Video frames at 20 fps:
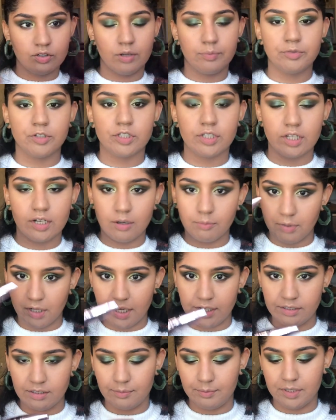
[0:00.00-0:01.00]
I'm just gonna apply
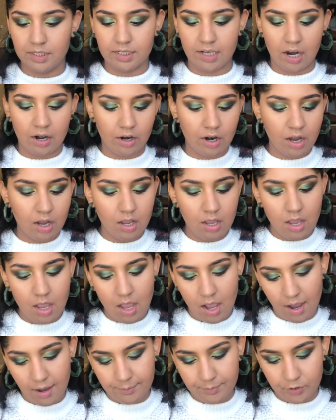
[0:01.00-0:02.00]
some mascara.
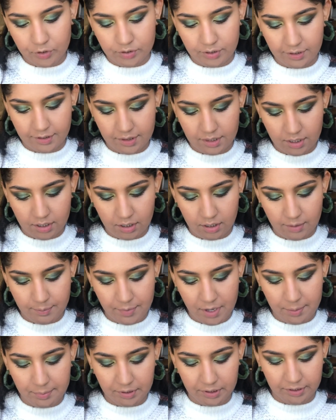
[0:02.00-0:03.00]
I'm using the
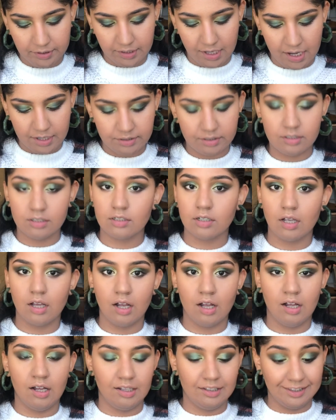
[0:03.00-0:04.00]
Maybelline
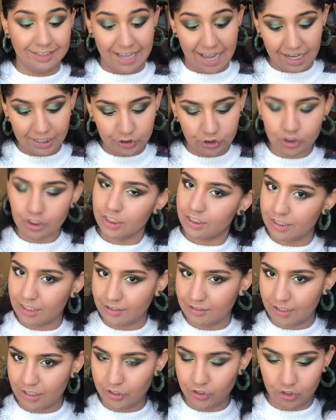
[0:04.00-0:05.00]
Lash
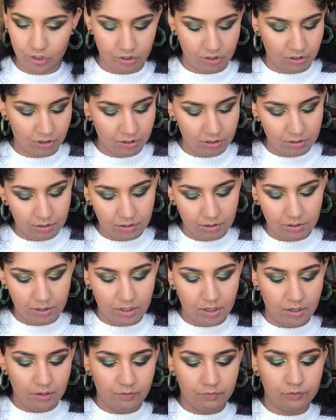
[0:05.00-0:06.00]
Sensational
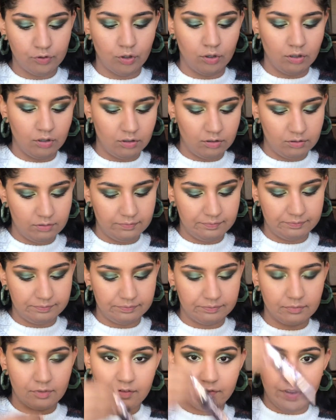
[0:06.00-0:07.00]
Full
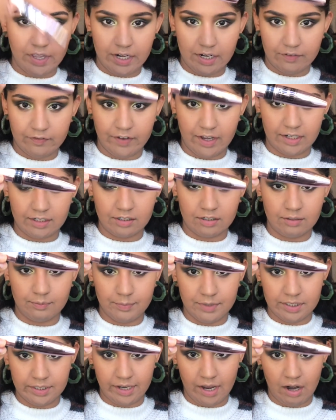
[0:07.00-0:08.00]
Fan Effect
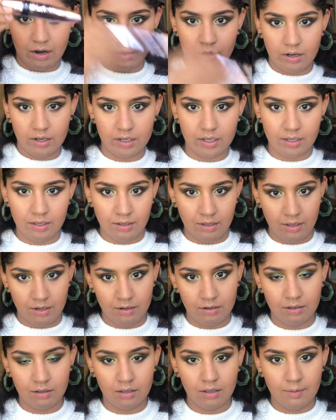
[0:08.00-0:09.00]
Mascara
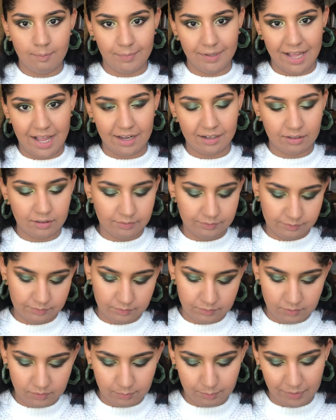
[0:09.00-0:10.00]
in black.
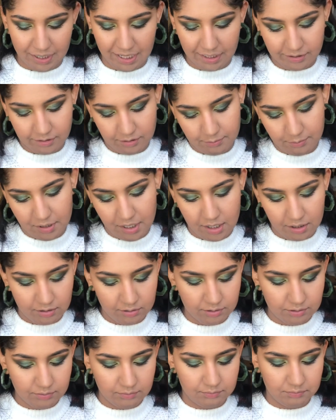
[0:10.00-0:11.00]
Black is black?
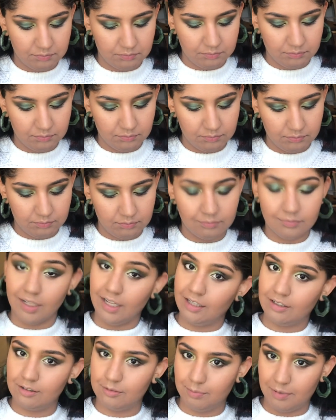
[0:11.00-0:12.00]

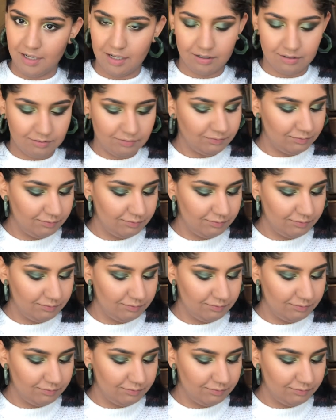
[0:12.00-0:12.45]
Black is black.